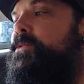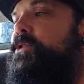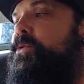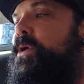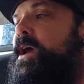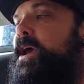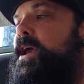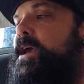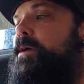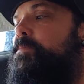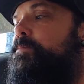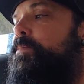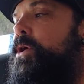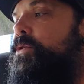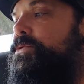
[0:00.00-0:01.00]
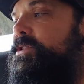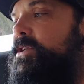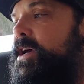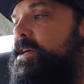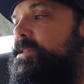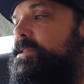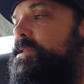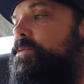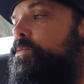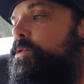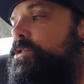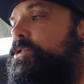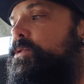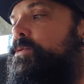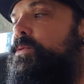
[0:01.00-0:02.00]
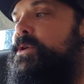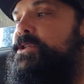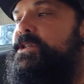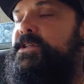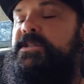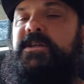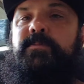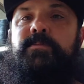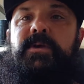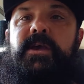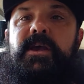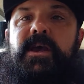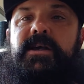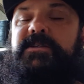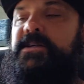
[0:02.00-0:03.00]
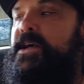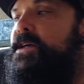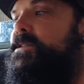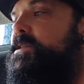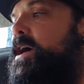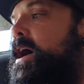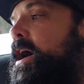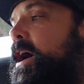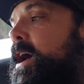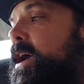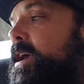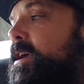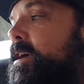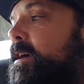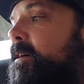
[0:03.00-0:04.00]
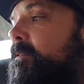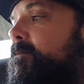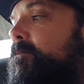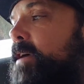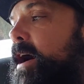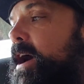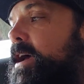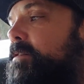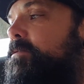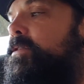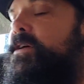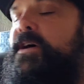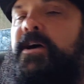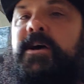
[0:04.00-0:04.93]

do a post test, which is the PSSI 5.